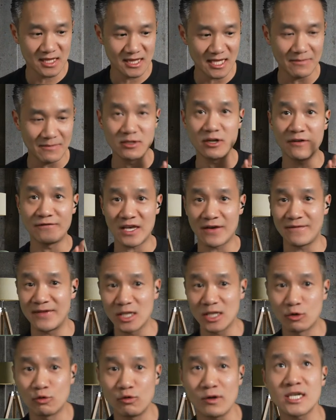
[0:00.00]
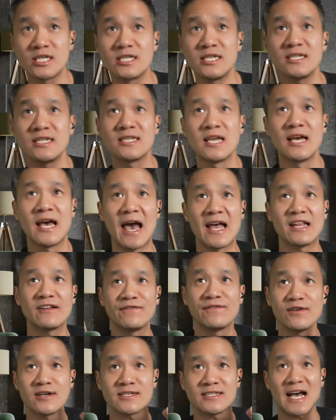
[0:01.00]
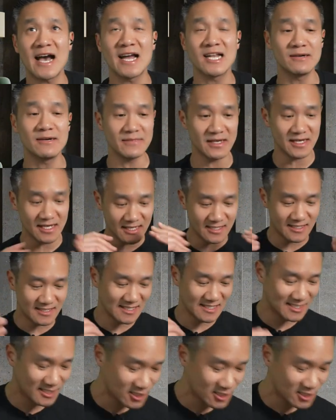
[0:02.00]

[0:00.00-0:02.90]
Let me know if you have any questions. And the first item is a